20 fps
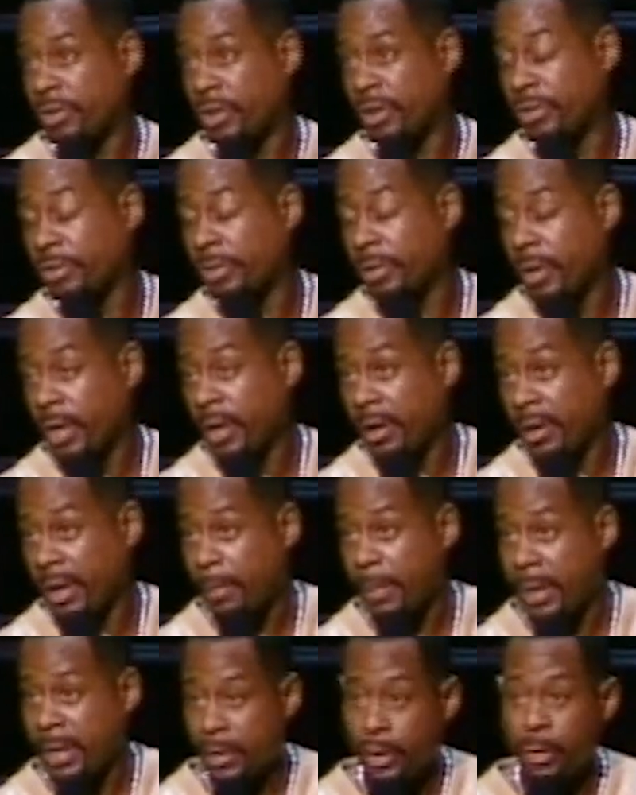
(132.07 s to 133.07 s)
Just let
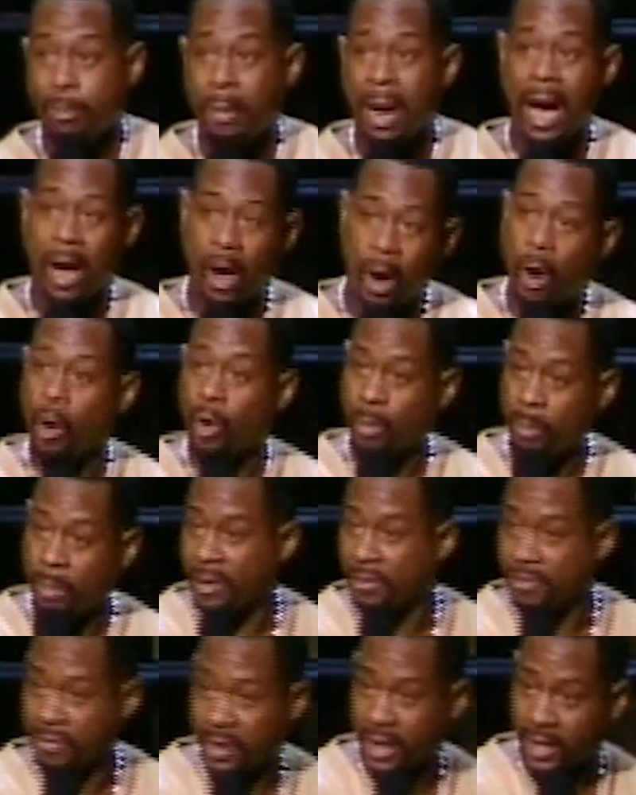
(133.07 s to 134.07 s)
me do my own
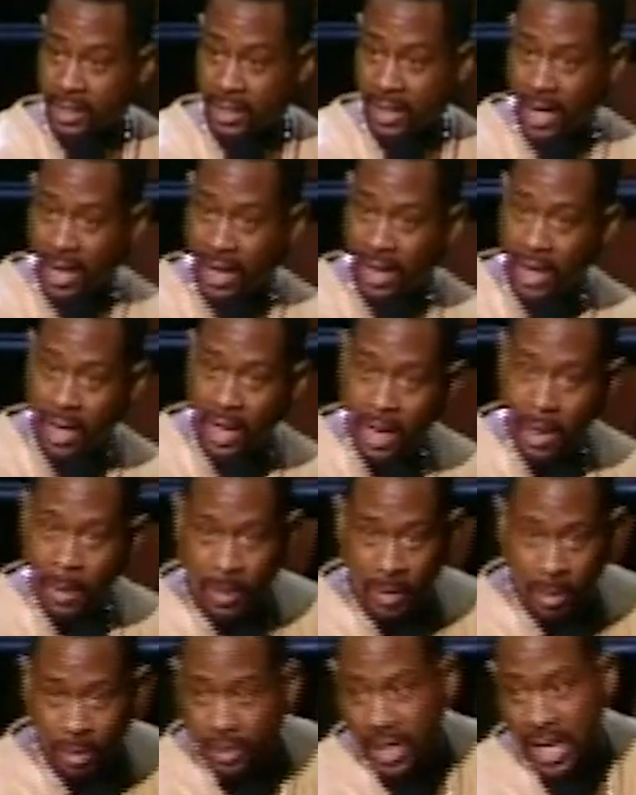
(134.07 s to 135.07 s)
motherfucking thing.
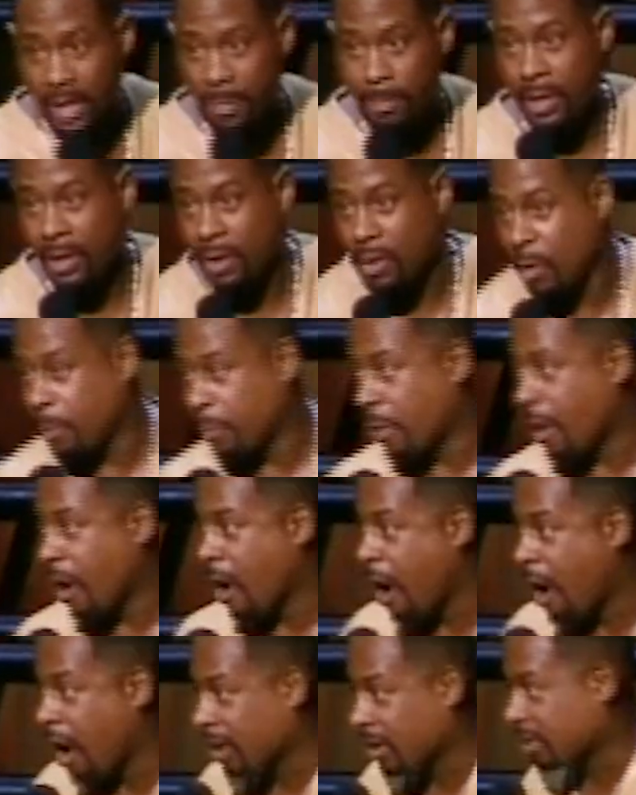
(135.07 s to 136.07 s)
Don't take me no
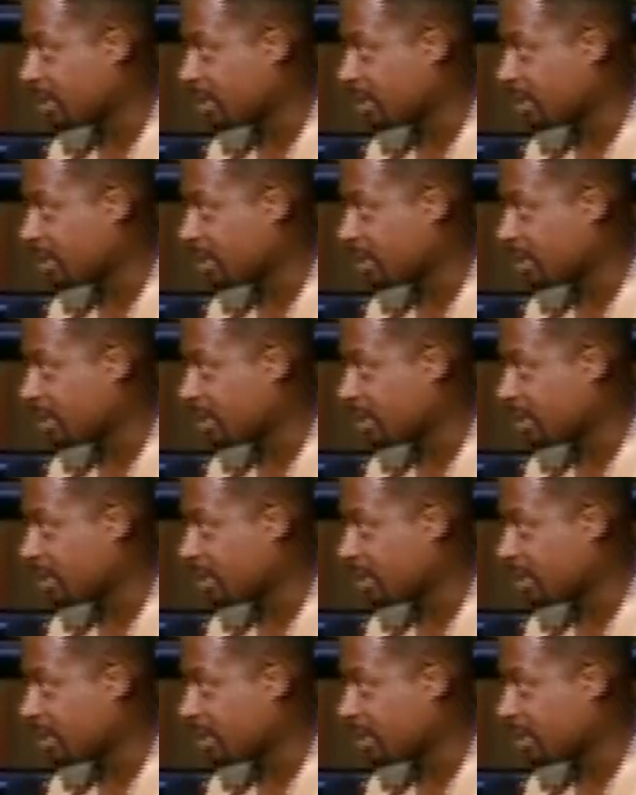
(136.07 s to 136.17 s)
park.